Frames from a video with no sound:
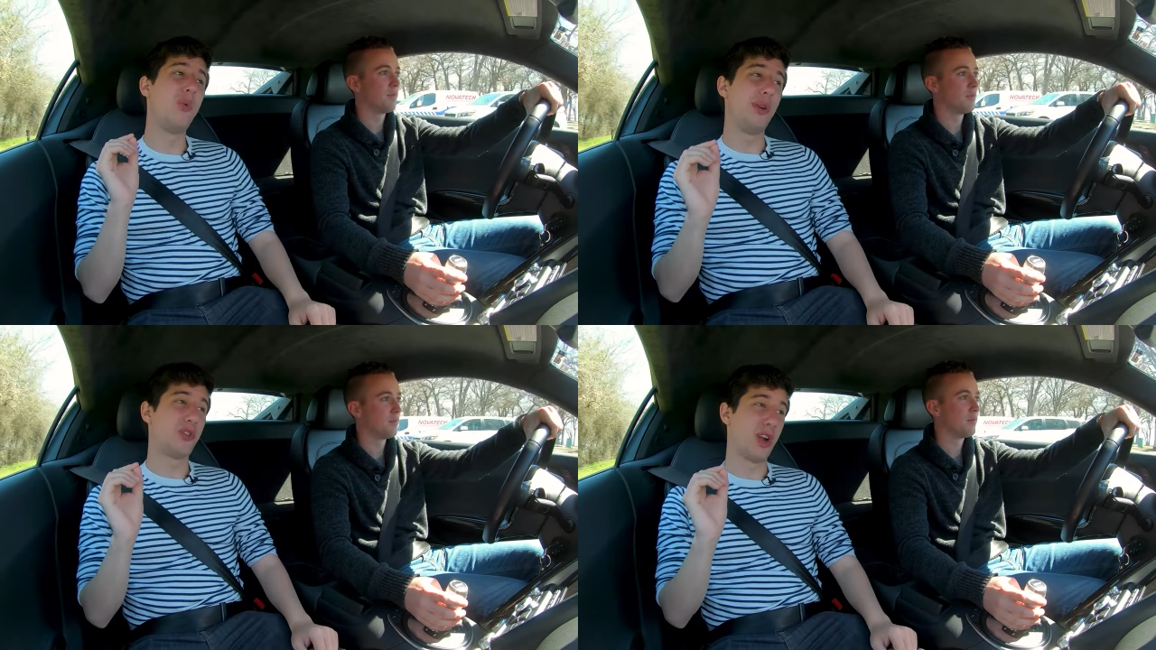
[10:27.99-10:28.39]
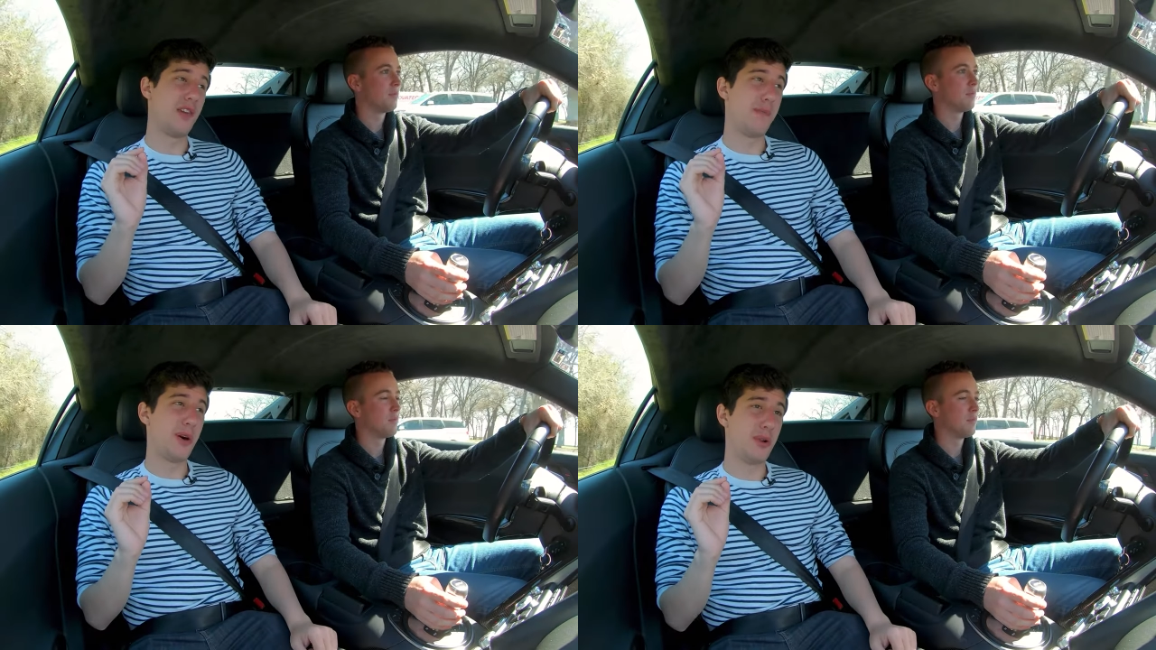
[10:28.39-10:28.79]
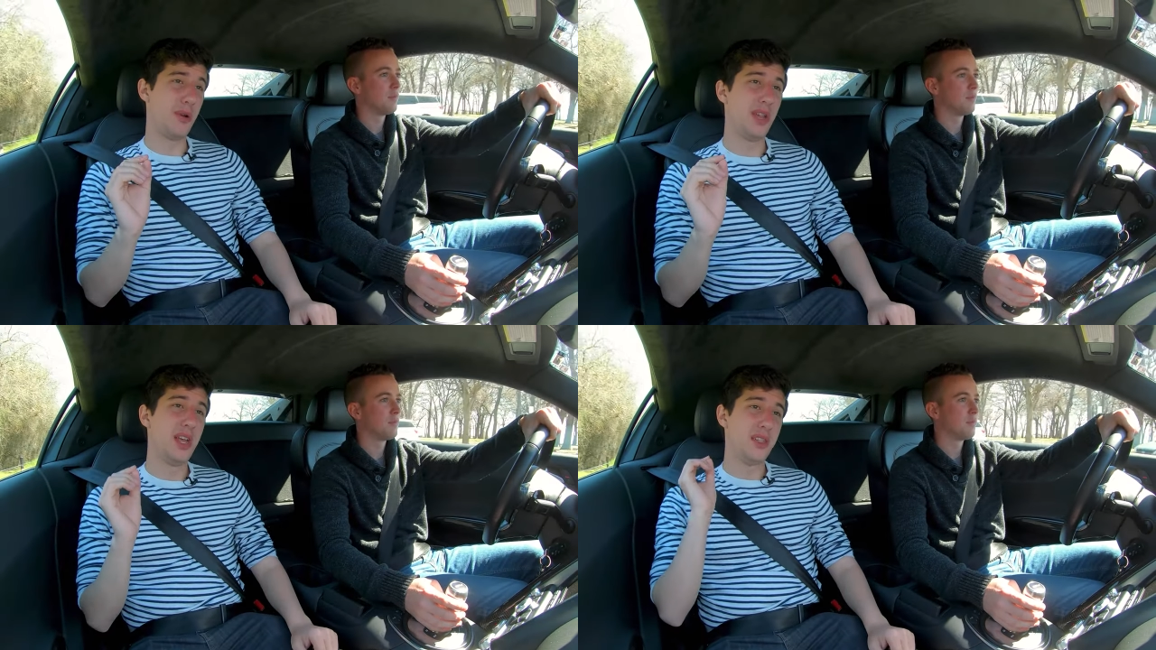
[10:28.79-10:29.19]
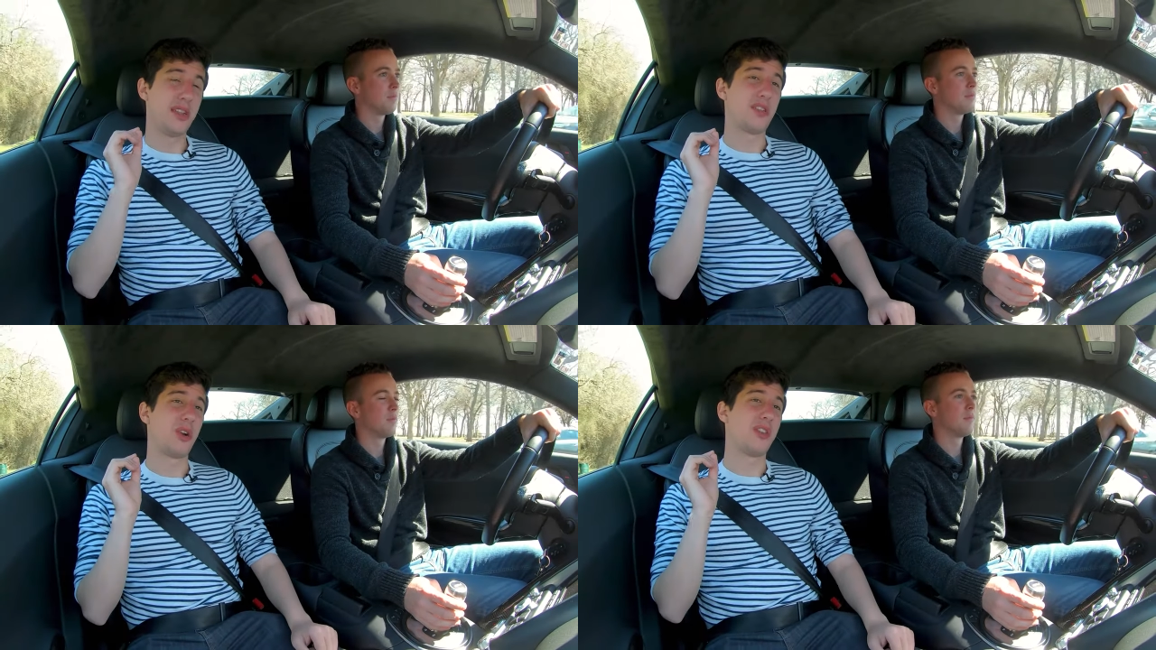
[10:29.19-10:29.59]
Speaker 1: wheel drive model
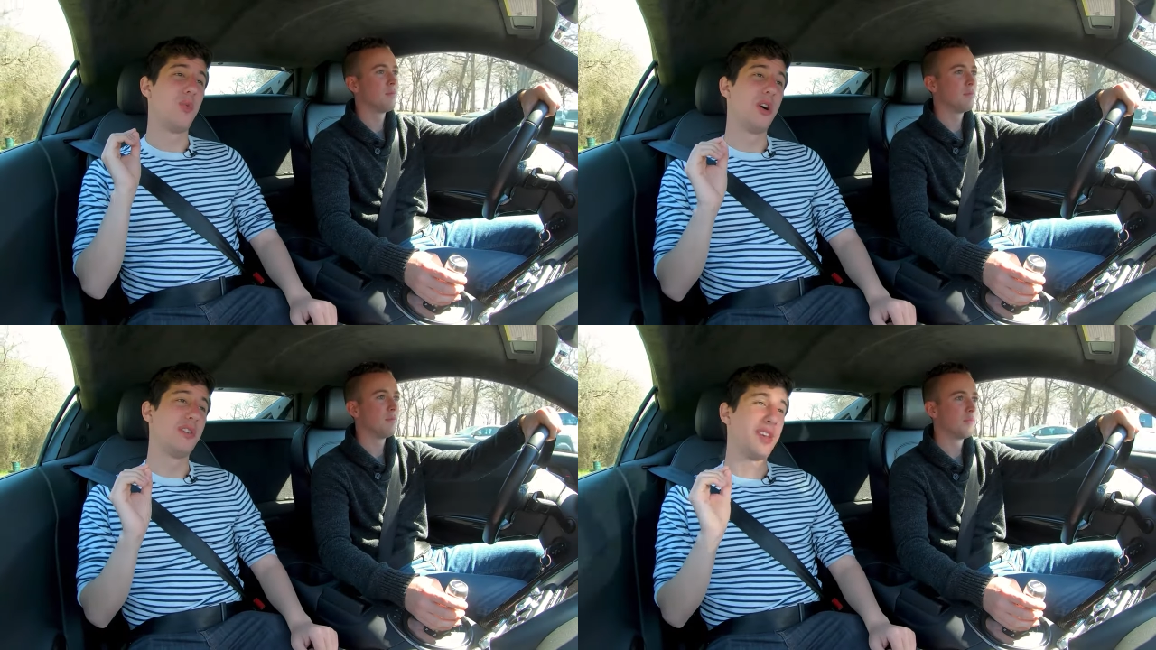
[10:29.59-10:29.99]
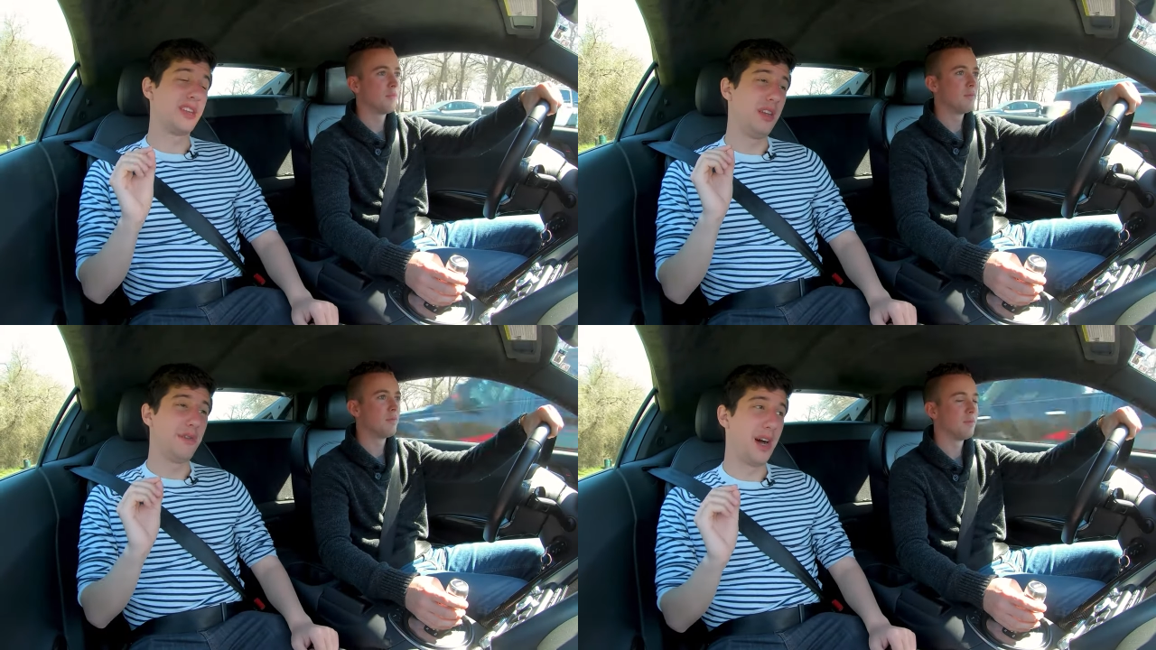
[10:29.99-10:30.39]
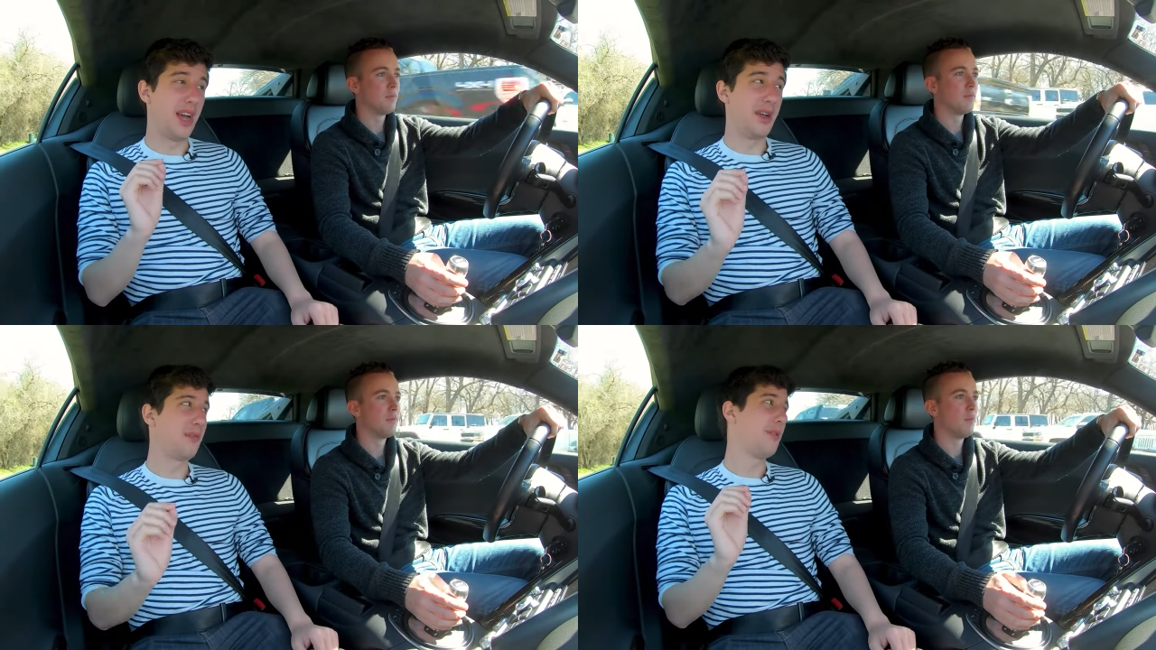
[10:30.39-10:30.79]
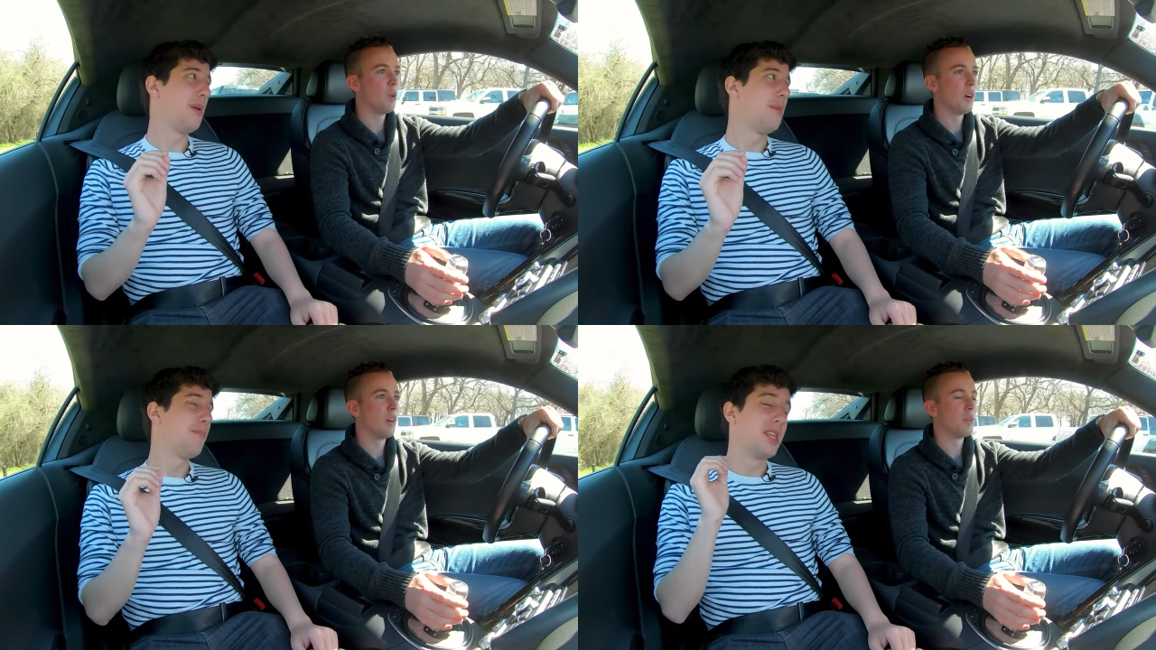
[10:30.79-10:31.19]
that starts at one hundred sixty-five thousand
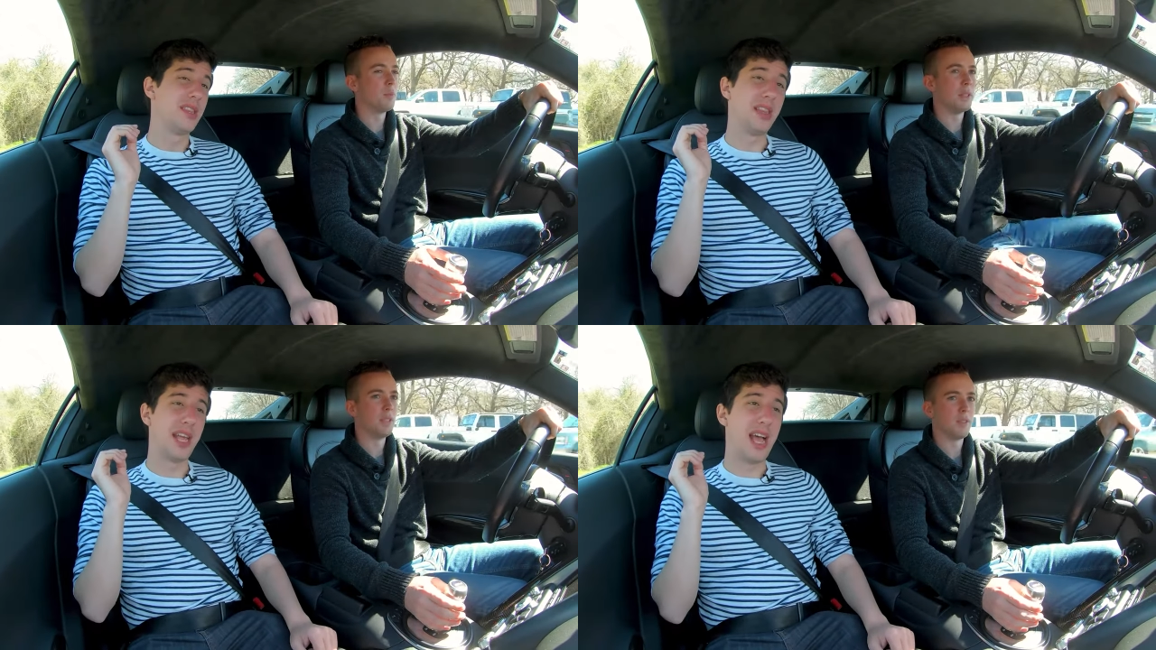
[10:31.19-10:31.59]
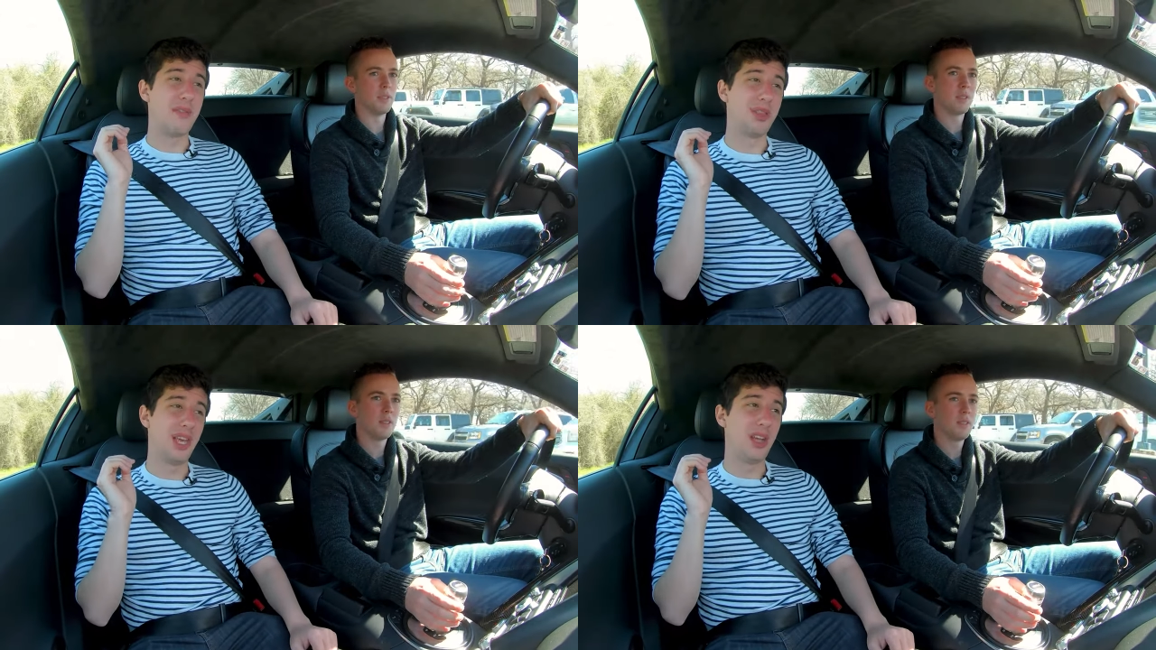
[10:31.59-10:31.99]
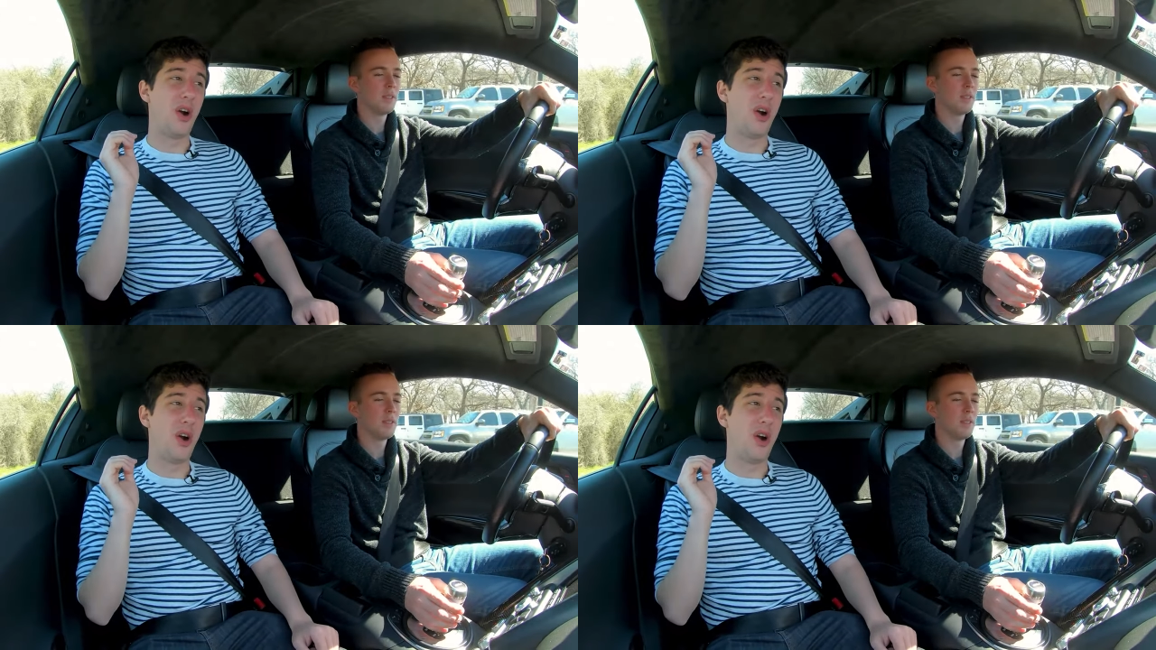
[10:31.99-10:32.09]
dollars. Wow. Then they have the